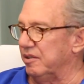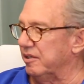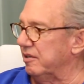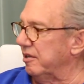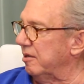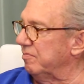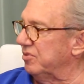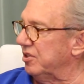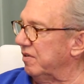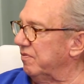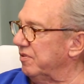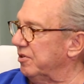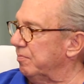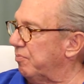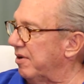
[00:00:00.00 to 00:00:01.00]
get themselves
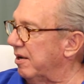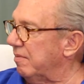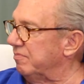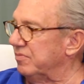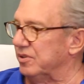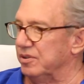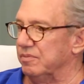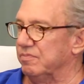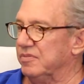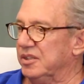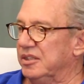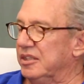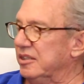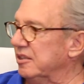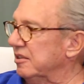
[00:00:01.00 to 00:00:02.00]
into problems, and
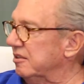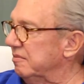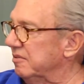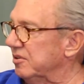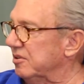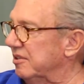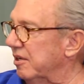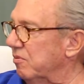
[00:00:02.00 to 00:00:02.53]
it's not